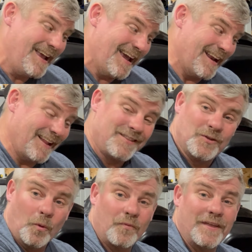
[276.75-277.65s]
and I
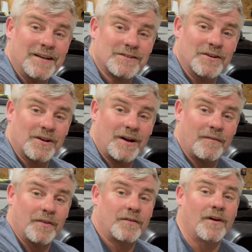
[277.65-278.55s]
don't think it's going to
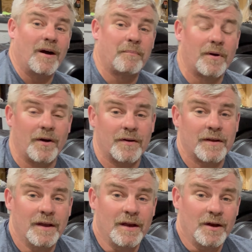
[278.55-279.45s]
cover the top part.